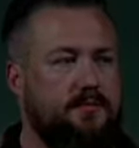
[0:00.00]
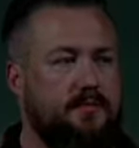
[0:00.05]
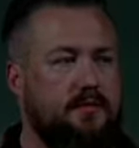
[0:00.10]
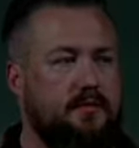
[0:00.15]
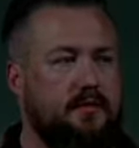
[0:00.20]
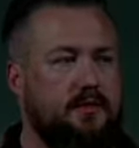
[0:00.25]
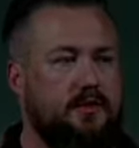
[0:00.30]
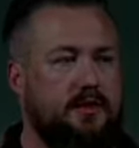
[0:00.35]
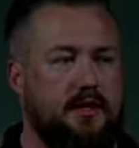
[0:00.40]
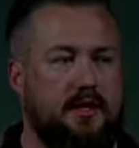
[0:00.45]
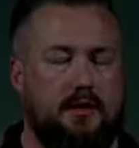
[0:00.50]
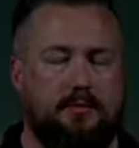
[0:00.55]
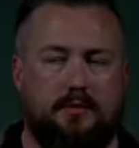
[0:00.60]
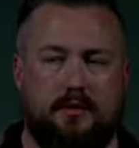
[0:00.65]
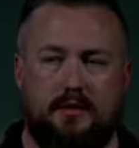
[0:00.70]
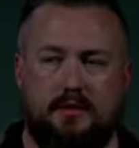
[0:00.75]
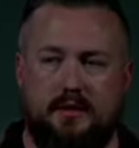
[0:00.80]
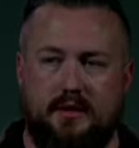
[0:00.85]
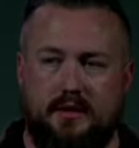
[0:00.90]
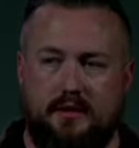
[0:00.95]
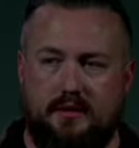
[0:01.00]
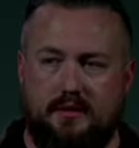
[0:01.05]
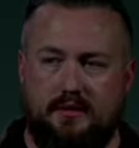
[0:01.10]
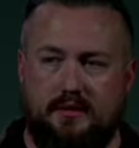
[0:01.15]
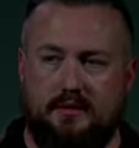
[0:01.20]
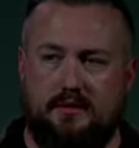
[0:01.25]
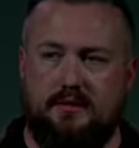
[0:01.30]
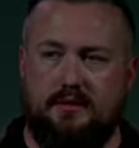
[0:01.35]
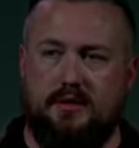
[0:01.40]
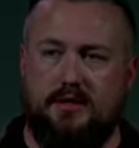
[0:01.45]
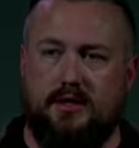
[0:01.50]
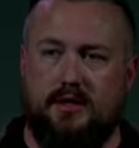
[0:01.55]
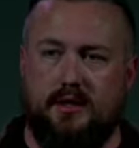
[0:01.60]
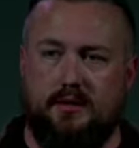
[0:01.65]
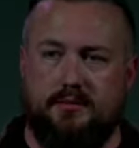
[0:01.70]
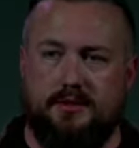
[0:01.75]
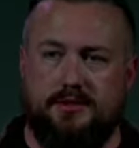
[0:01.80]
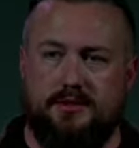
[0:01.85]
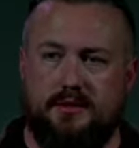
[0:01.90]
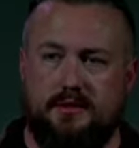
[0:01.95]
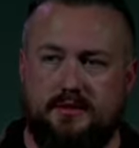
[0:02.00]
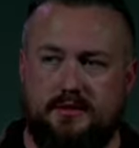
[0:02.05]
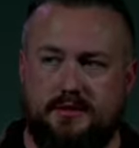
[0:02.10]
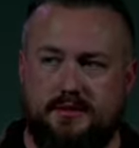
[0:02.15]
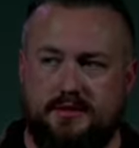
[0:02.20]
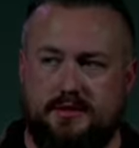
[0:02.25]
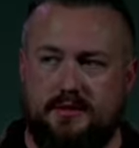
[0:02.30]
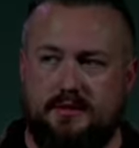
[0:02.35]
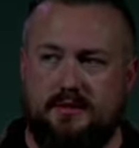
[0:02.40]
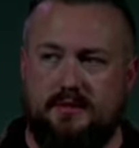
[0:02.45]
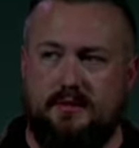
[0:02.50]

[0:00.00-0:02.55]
You get up early, you come to church.